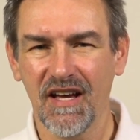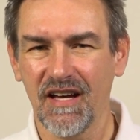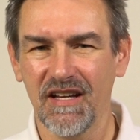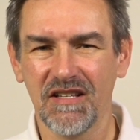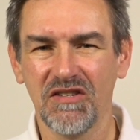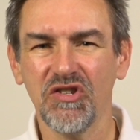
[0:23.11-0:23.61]

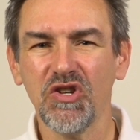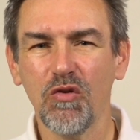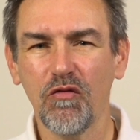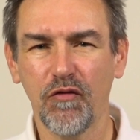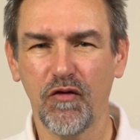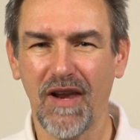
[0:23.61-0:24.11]
his new
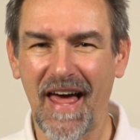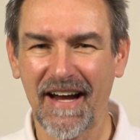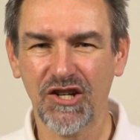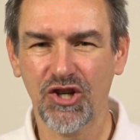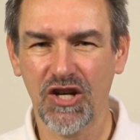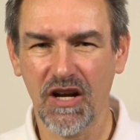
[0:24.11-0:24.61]

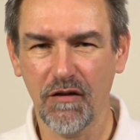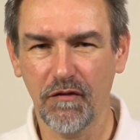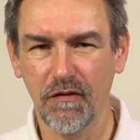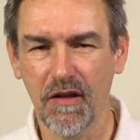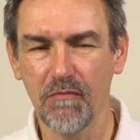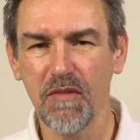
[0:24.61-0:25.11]
flagship,
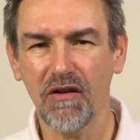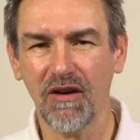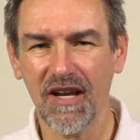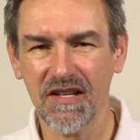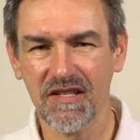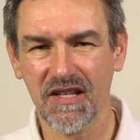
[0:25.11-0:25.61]
the mirrorless